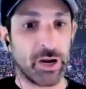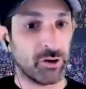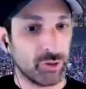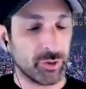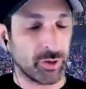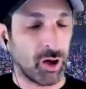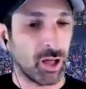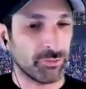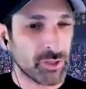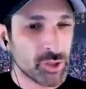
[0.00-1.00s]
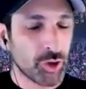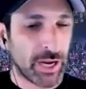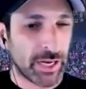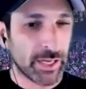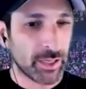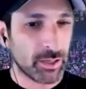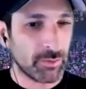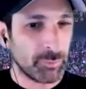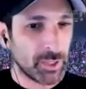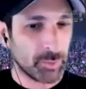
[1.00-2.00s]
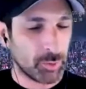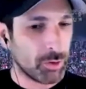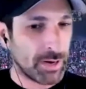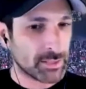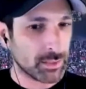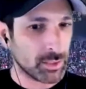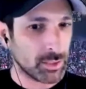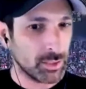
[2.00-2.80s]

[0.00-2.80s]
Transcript: you at all for the training of being a pro wrestler?